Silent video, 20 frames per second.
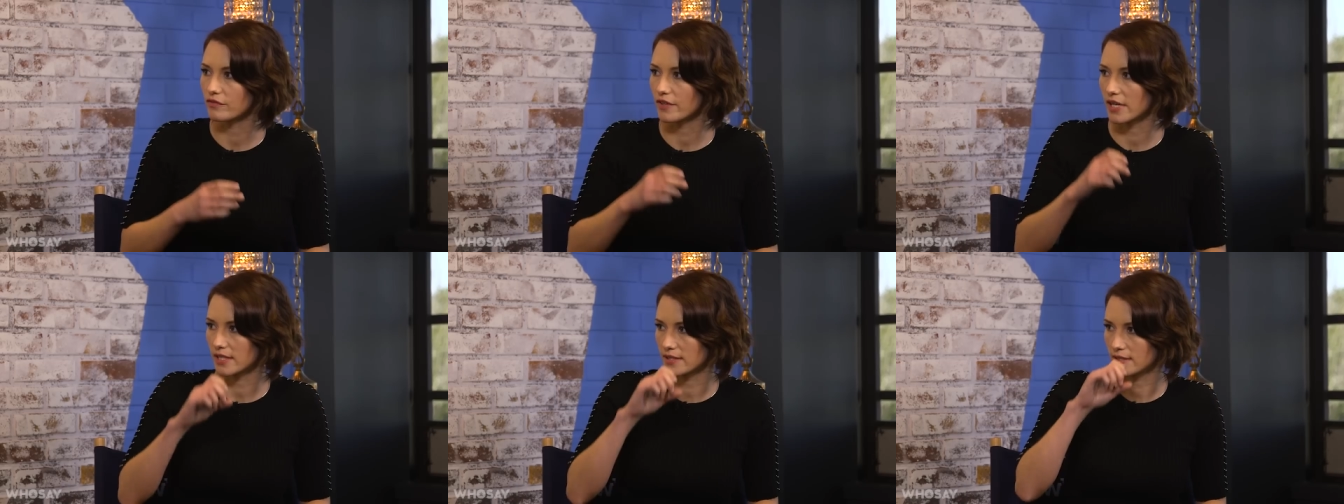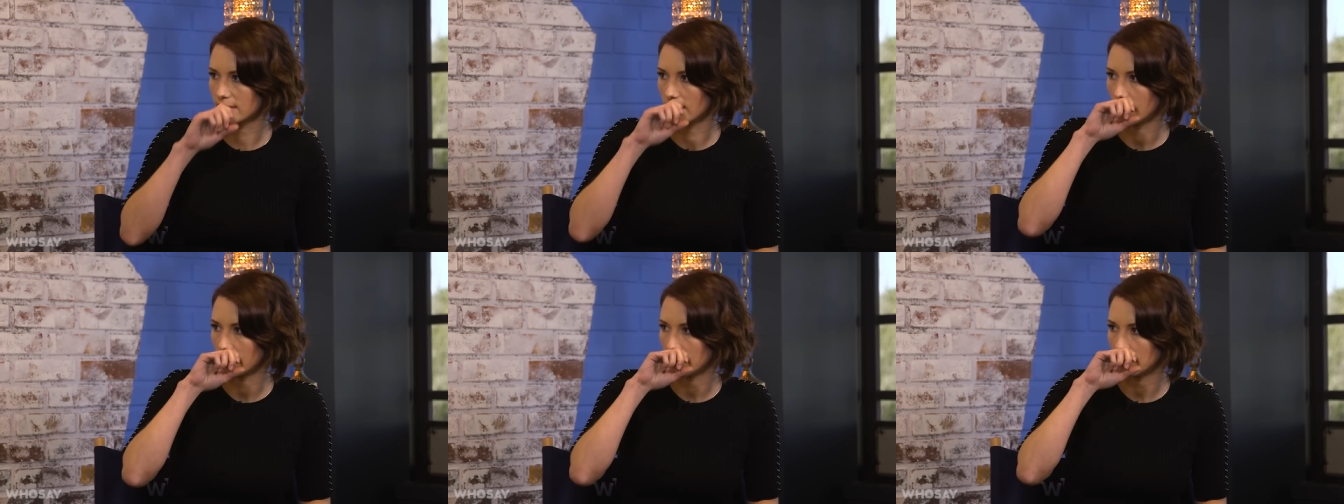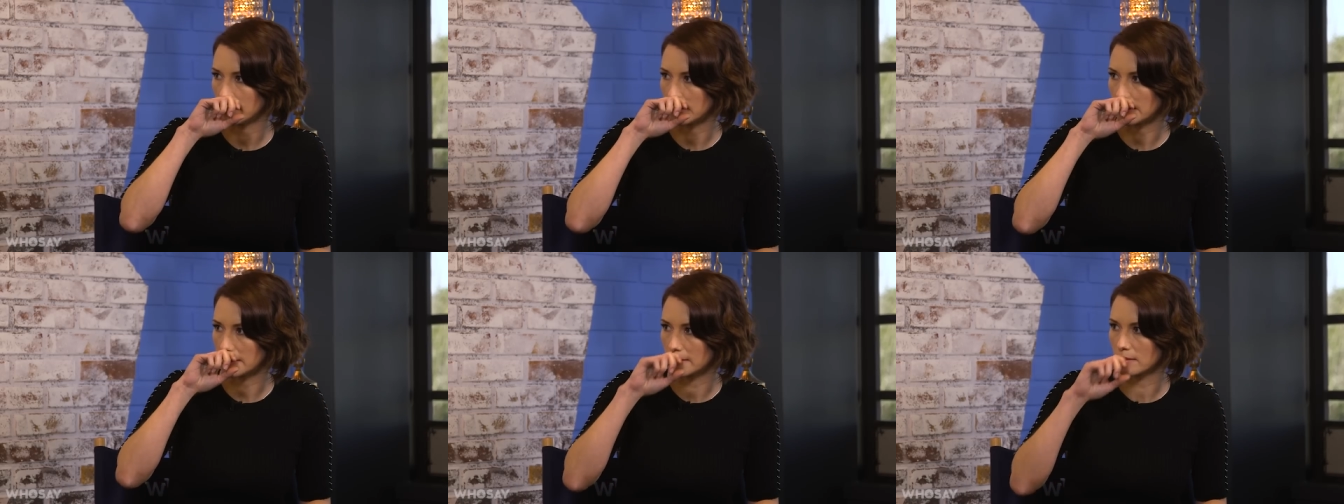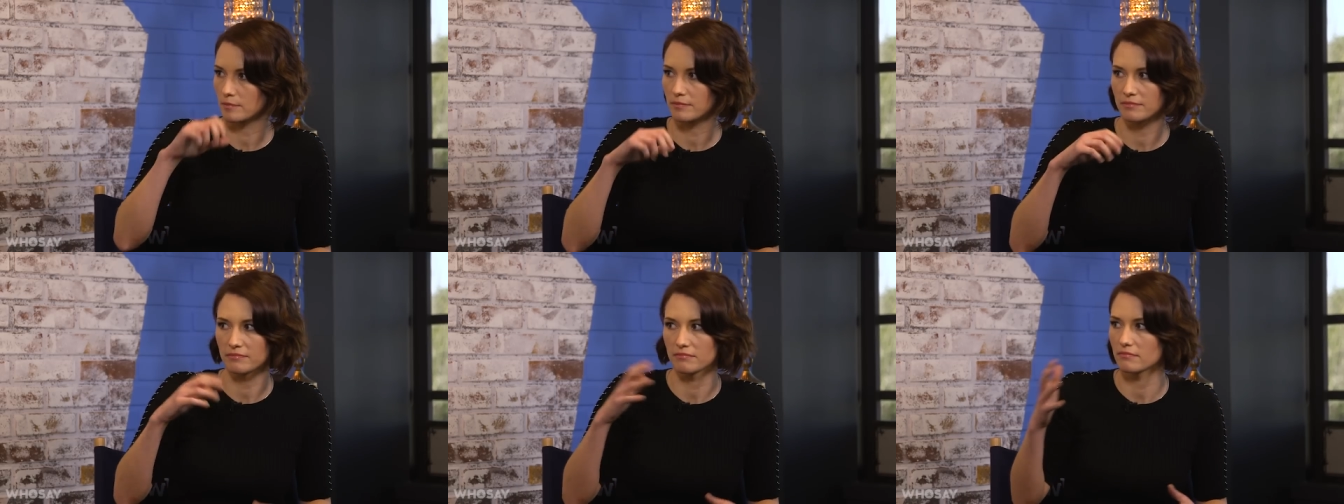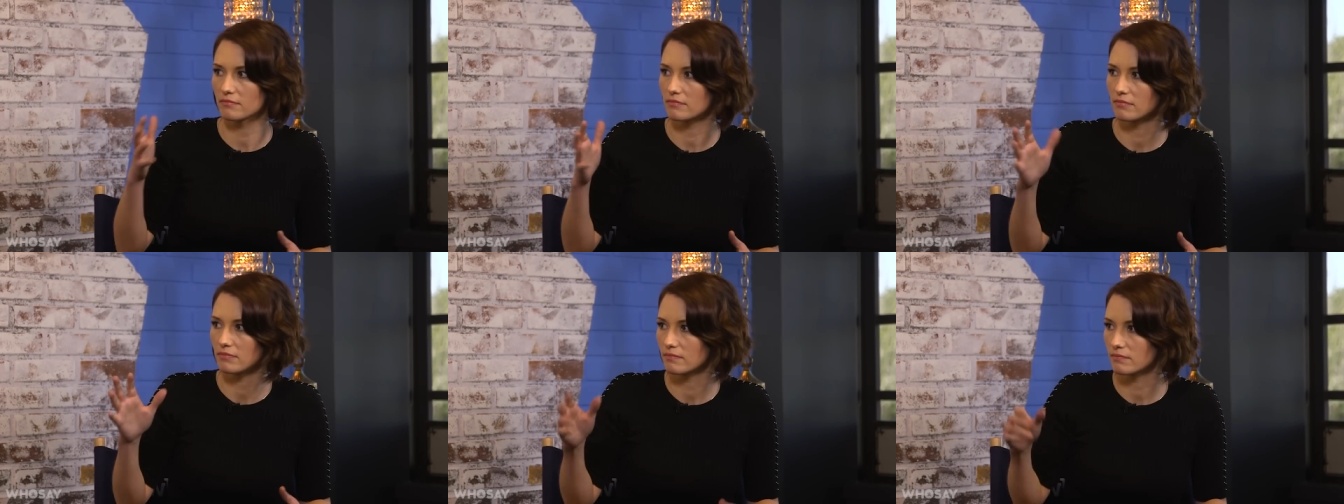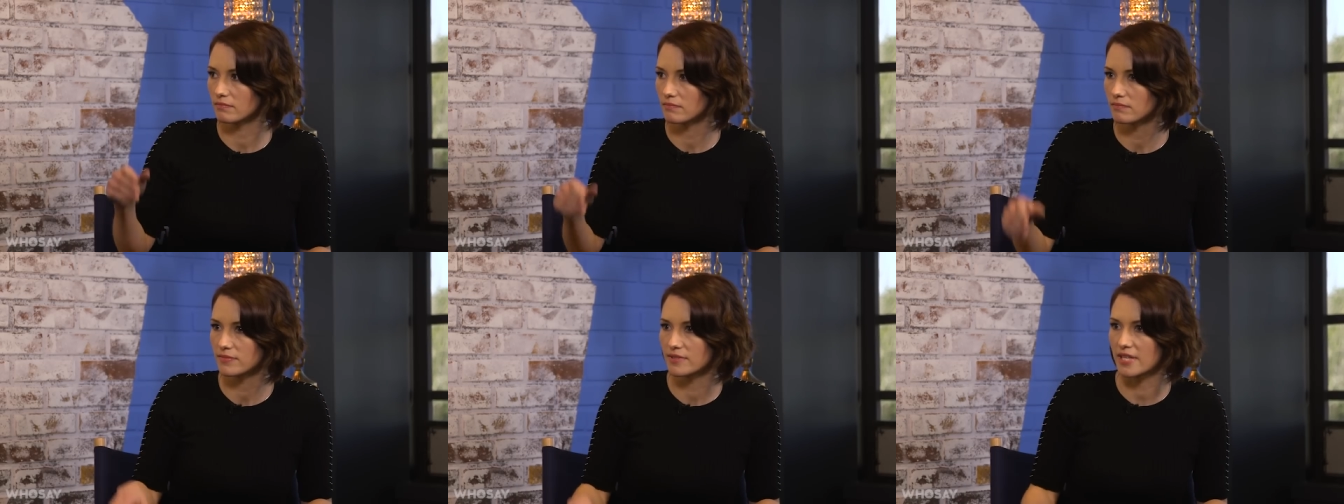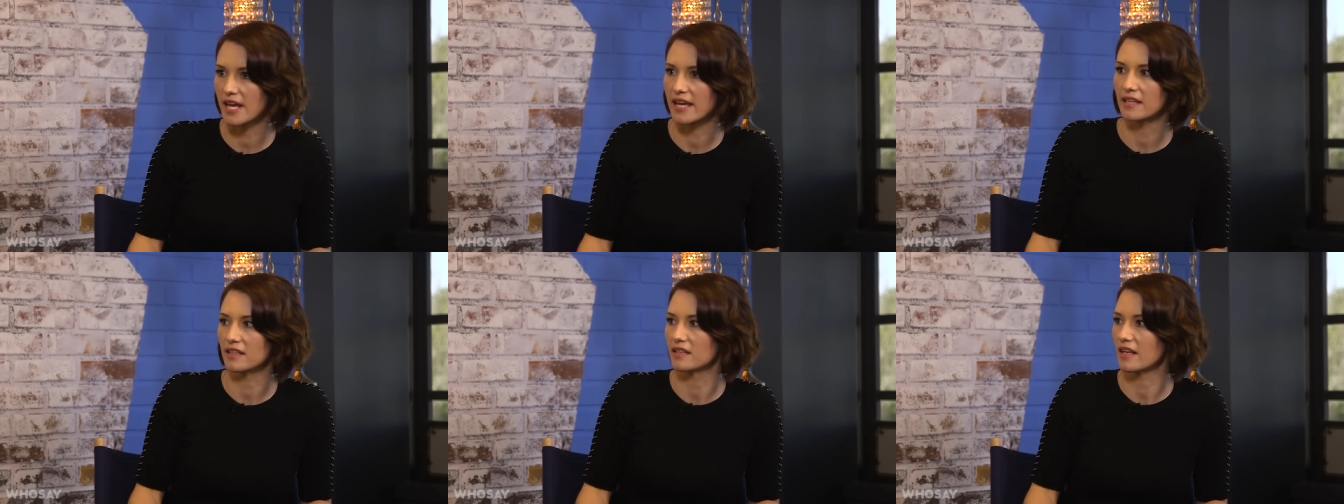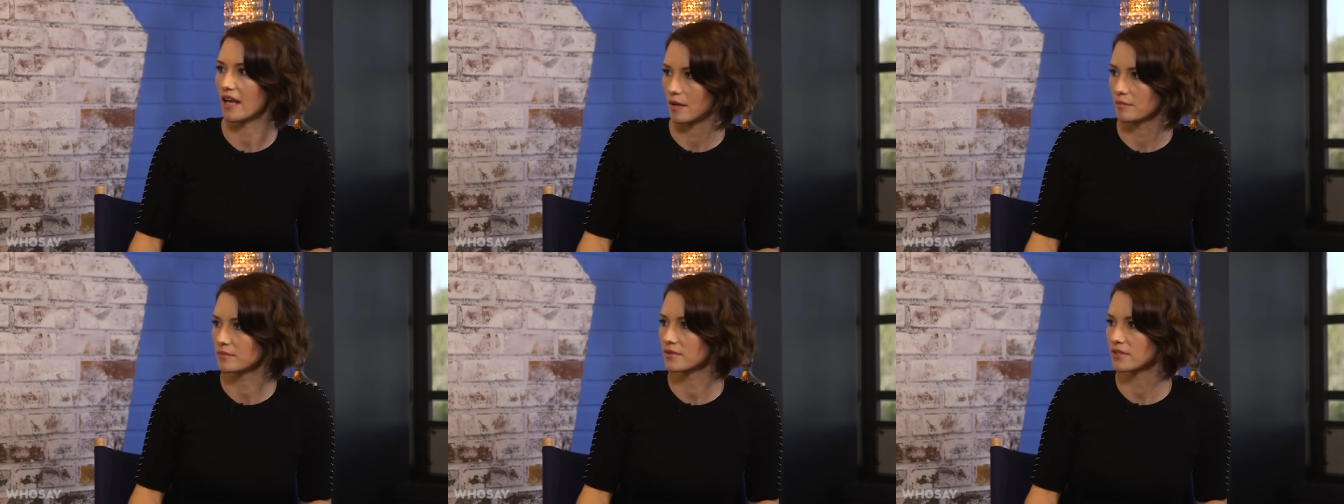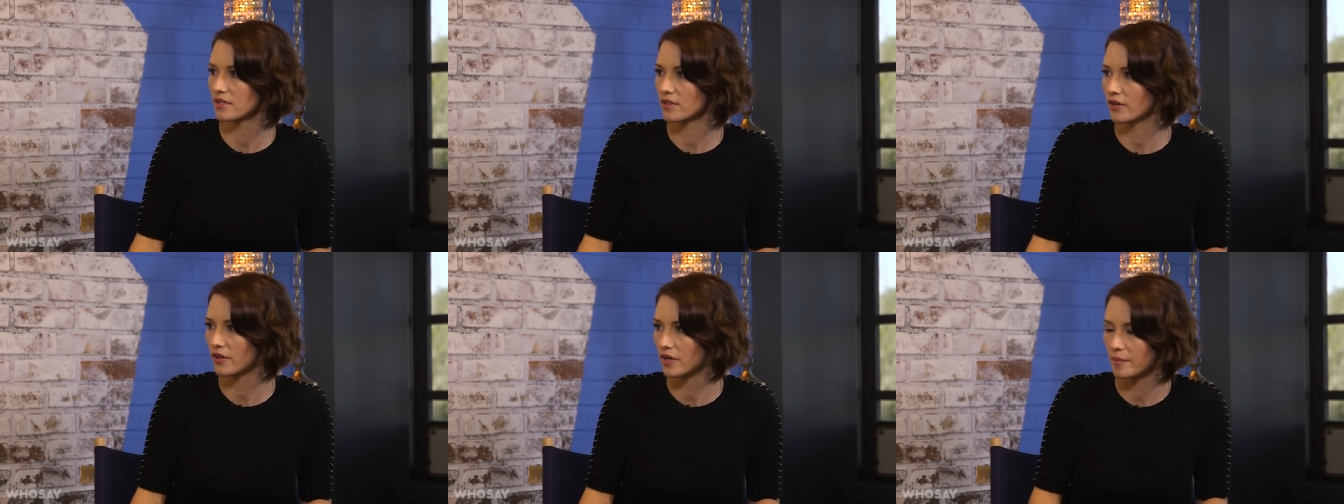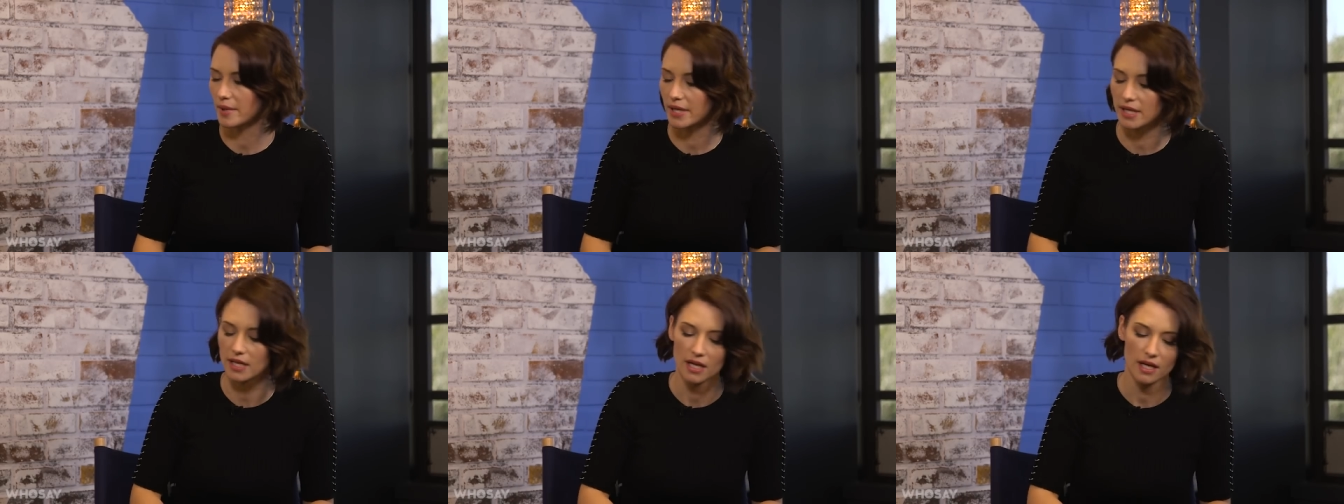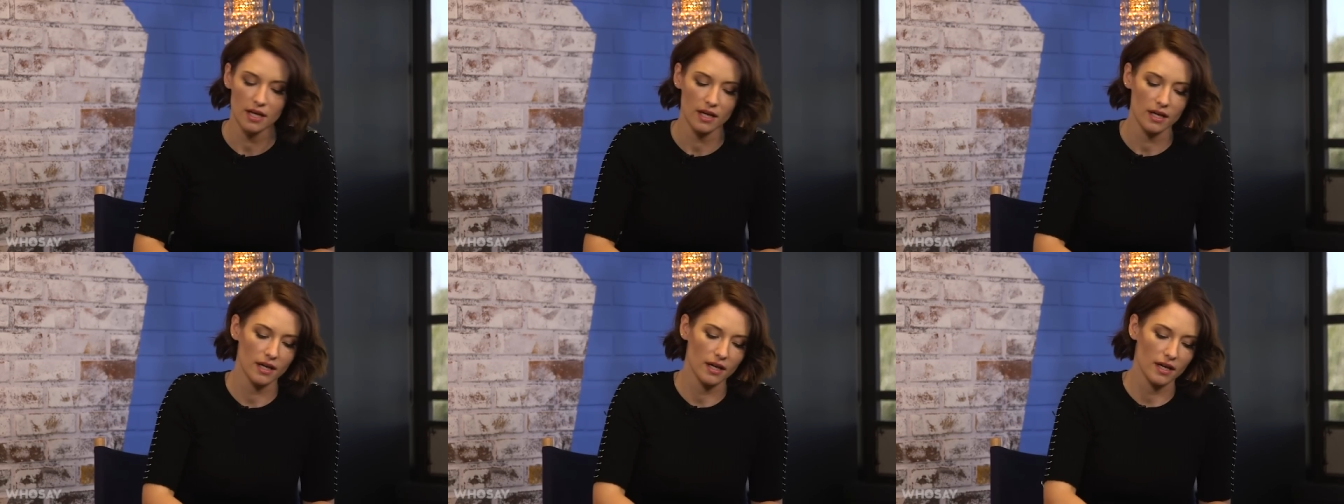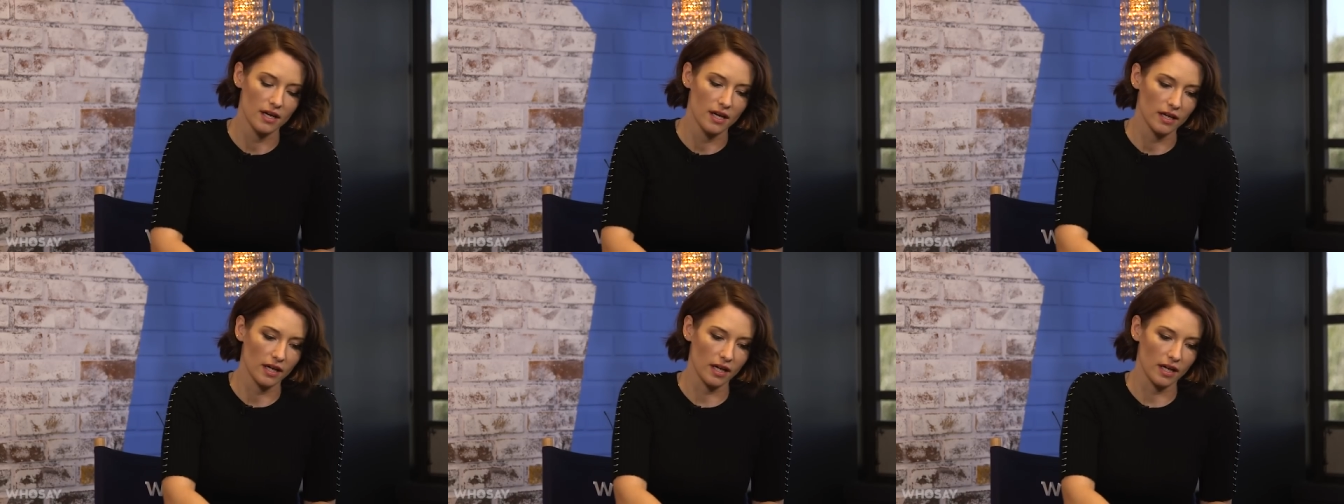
face like just taking names. You know what I mean? Right.